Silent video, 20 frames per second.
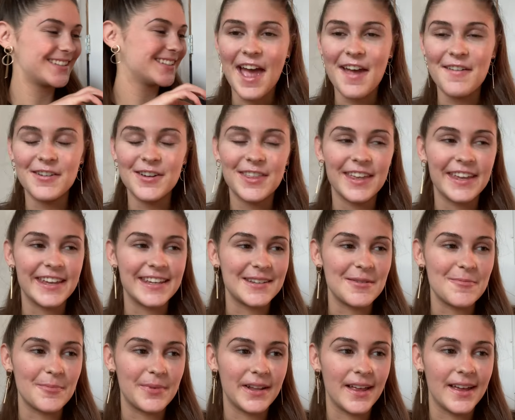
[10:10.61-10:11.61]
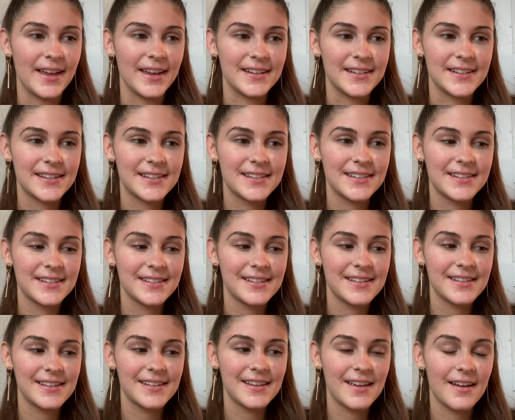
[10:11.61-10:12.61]
Everything is in place.
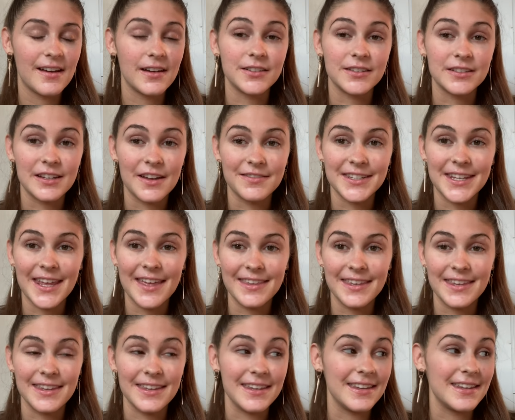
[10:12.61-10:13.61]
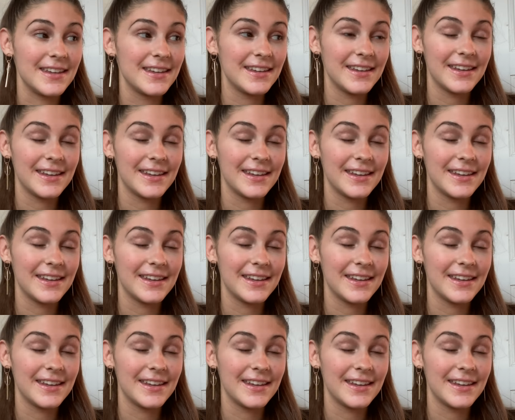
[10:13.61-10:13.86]
I just have to get the